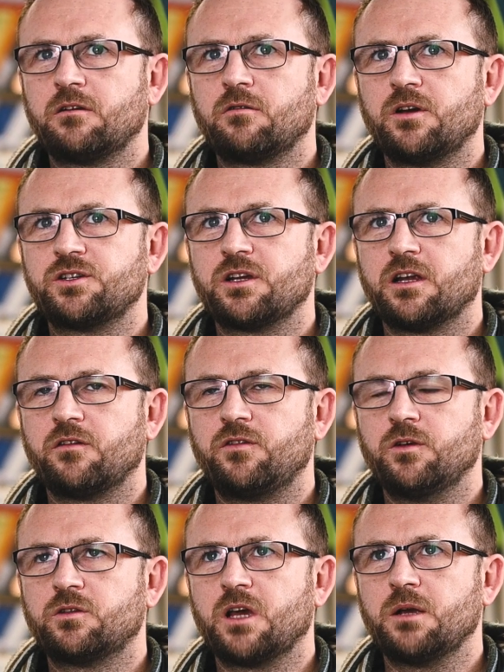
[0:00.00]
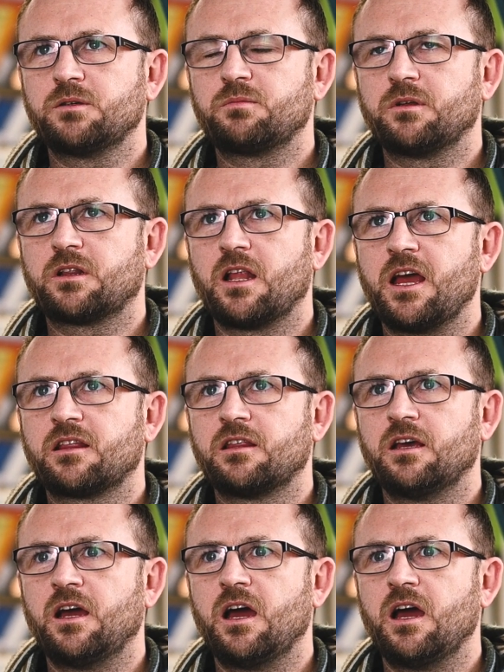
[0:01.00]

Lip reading: Croatia like a few times, but like